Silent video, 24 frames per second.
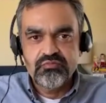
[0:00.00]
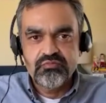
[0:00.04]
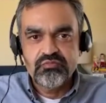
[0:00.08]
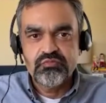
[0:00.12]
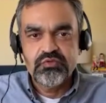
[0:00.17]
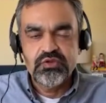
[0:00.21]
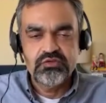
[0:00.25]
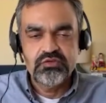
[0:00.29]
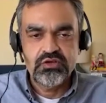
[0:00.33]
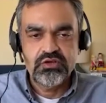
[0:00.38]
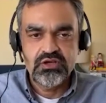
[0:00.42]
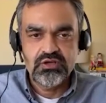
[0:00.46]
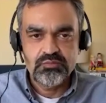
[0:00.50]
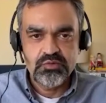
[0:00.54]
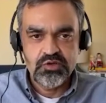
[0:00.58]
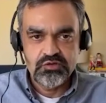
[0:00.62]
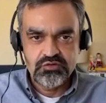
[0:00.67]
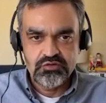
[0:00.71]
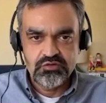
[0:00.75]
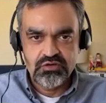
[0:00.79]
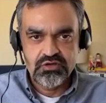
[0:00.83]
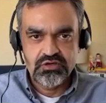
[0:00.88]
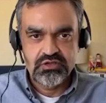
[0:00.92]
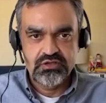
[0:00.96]
They talk about
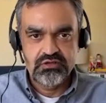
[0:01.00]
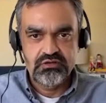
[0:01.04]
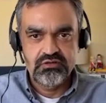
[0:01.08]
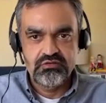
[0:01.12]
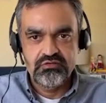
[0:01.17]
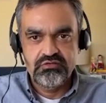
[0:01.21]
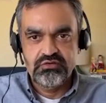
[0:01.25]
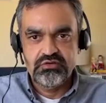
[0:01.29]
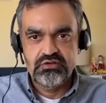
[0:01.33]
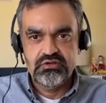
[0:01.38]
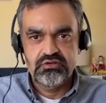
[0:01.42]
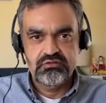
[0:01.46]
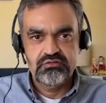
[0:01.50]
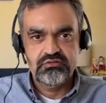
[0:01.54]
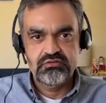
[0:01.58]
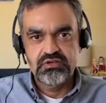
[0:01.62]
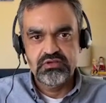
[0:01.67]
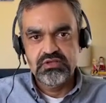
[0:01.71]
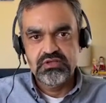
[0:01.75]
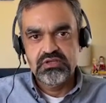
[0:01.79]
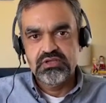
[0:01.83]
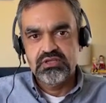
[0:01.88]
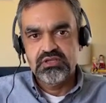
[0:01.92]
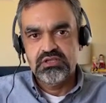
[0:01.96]
dark energy as
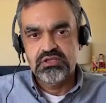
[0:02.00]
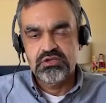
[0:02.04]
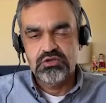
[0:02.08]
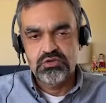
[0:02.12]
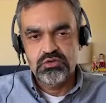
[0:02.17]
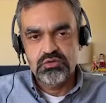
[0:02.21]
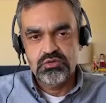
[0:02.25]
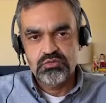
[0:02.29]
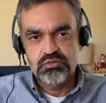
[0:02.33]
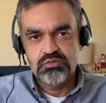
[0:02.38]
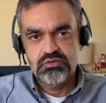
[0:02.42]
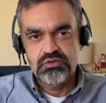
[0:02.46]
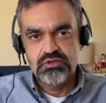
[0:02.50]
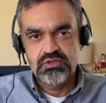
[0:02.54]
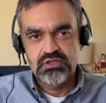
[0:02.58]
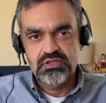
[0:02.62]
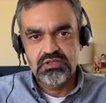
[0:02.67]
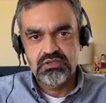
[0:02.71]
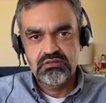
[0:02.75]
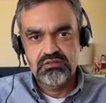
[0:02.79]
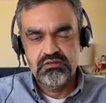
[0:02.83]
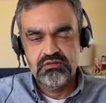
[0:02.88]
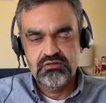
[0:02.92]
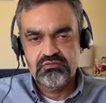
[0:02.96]

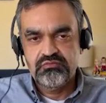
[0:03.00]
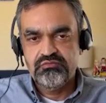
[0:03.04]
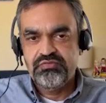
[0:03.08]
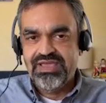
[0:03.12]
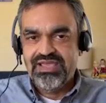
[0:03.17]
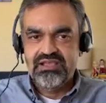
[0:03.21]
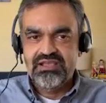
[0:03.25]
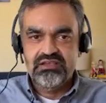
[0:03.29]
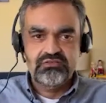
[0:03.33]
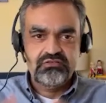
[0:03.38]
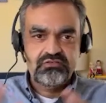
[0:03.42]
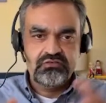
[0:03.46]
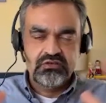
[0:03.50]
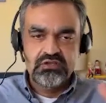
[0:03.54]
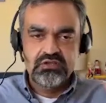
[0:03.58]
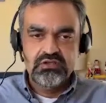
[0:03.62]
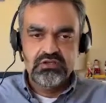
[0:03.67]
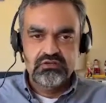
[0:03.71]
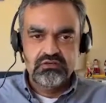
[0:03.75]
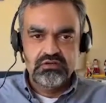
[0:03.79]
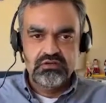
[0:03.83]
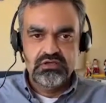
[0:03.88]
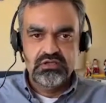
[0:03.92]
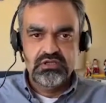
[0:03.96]
this vast
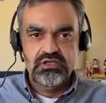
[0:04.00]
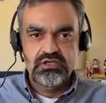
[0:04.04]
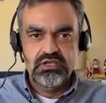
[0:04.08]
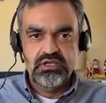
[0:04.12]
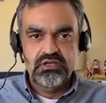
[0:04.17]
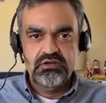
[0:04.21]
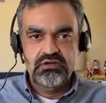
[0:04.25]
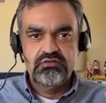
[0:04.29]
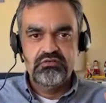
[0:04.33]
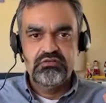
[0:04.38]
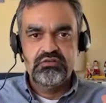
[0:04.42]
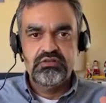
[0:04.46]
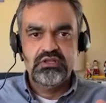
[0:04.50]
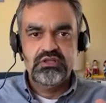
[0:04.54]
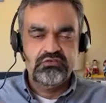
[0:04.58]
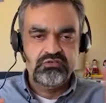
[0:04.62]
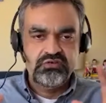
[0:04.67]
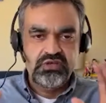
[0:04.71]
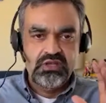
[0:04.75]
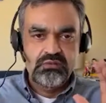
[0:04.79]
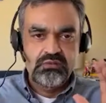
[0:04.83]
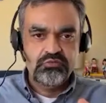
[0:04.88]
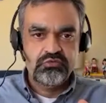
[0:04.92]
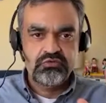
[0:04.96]
energy that
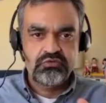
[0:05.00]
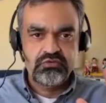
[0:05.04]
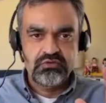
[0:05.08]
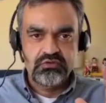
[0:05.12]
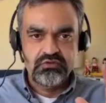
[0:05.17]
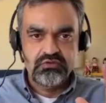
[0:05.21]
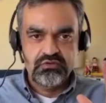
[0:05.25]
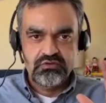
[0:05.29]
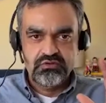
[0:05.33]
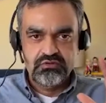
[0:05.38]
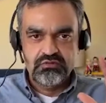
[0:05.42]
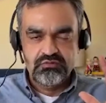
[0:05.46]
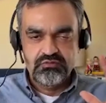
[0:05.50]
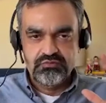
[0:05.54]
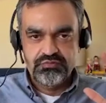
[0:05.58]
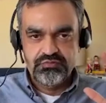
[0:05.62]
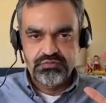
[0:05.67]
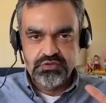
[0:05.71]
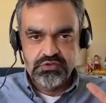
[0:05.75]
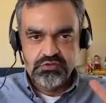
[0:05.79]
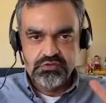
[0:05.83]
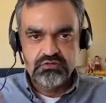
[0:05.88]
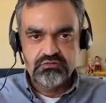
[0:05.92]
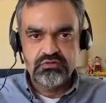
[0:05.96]
shapes
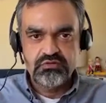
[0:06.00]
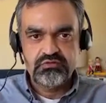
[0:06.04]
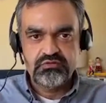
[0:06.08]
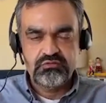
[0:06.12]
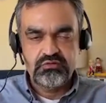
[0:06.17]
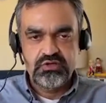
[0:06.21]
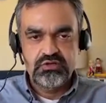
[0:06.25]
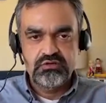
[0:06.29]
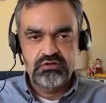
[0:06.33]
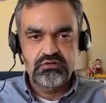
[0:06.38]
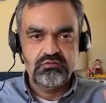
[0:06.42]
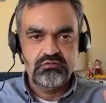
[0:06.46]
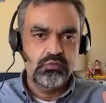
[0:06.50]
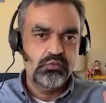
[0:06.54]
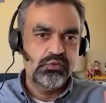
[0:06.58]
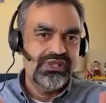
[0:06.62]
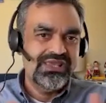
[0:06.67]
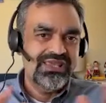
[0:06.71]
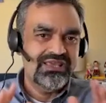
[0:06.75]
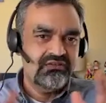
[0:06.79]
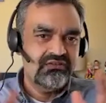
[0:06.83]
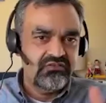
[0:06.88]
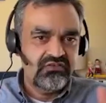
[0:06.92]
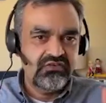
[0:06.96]
the universe around us, but we
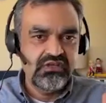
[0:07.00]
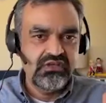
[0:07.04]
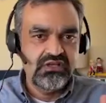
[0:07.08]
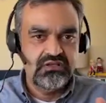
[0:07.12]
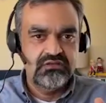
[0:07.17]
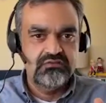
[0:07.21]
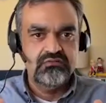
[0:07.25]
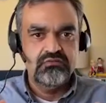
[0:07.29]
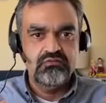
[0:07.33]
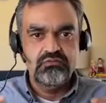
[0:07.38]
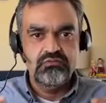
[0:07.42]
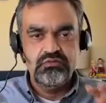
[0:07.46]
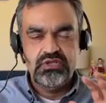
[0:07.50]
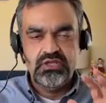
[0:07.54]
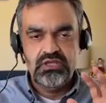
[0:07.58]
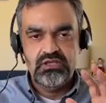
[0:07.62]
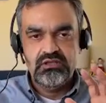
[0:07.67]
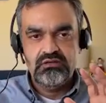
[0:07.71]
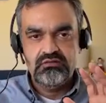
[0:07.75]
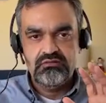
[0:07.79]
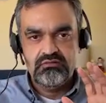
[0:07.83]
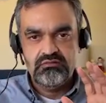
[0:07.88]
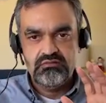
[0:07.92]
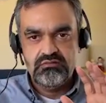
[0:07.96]
can't see it, we
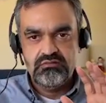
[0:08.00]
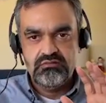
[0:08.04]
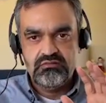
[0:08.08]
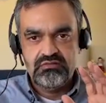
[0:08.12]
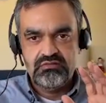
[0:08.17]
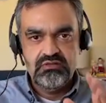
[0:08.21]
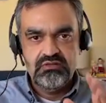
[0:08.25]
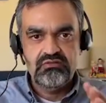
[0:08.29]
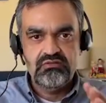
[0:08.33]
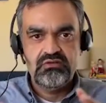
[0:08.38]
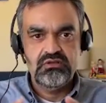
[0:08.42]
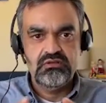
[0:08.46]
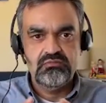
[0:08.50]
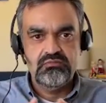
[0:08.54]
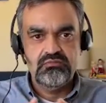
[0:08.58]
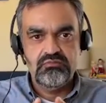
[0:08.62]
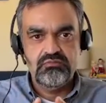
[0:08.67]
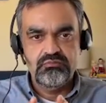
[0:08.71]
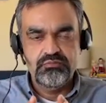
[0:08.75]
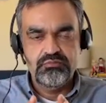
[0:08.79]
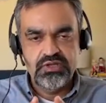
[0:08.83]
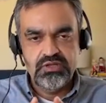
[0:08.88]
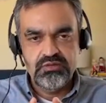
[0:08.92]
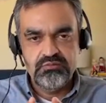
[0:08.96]
can't sense it,
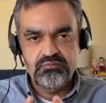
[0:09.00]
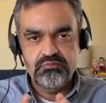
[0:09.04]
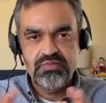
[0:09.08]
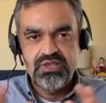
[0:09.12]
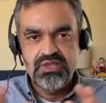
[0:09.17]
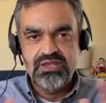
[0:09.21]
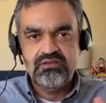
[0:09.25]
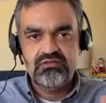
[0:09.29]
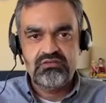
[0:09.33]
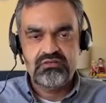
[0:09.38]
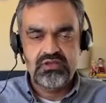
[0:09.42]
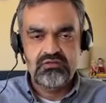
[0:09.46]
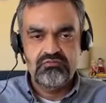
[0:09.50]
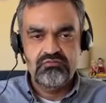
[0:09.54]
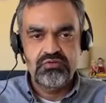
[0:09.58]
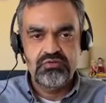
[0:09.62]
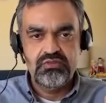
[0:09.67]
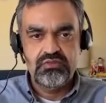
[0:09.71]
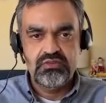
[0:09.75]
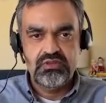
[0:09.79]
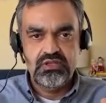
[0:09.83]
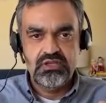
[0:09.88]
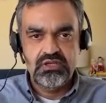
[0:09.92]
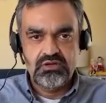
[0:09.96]
but it makes
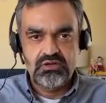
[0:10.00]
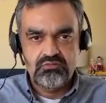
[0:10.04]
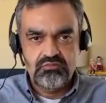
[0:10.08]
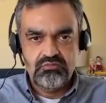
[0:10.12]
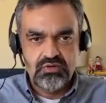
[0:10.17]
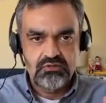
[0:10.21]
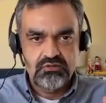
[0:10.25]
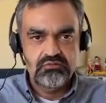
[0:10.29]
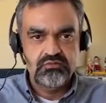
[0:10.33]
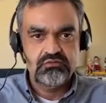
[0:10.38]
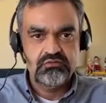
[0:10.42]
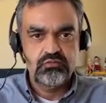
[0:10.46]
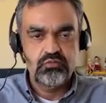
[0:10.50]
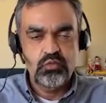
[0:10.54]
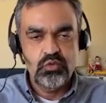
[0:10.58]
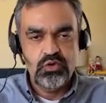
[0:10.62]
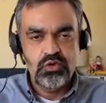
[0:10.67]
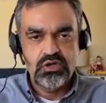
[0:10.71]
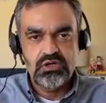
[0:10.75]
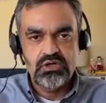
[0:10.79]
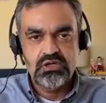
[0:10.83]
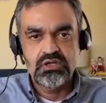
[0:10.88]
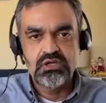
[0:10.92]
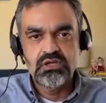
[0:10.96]
everything around us
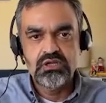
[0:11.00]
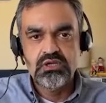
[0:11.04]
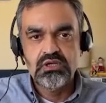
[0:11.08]
work.